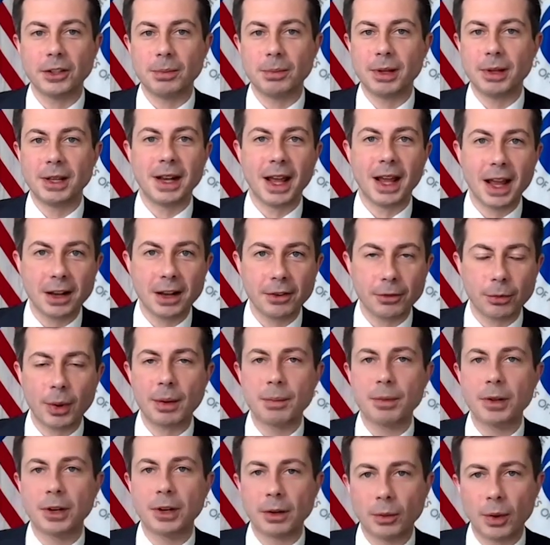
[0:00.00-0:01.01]
to be Native
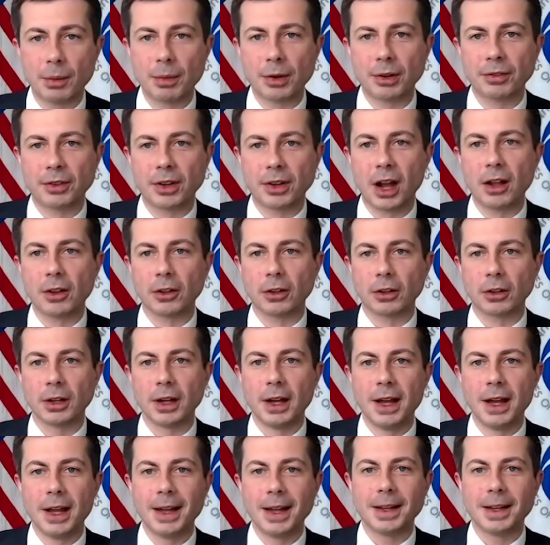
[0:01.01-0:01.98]
women and women of color